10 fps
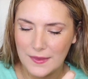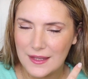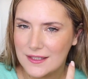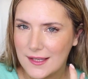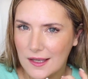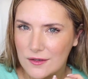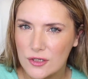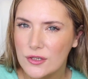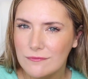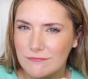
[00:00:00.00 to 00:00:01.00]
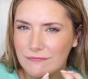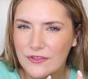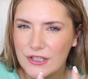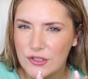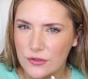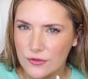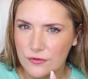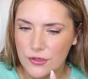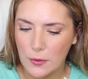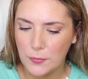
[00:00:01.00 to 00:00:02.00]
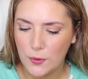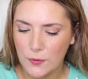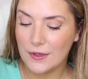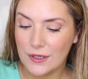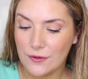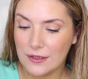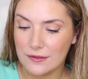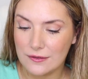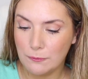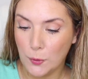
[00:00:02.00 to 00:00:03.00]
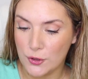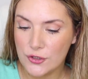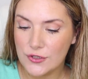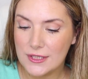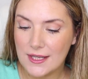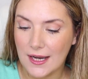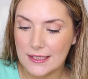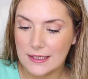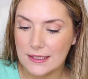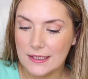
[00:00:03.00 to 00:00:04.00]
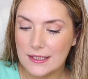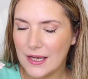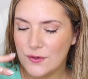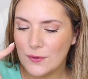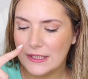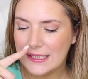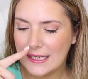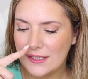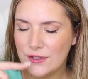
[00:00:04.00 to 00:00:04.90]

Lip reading: That's a very gentle shampoo that you can purchase. I didn't. I usually tend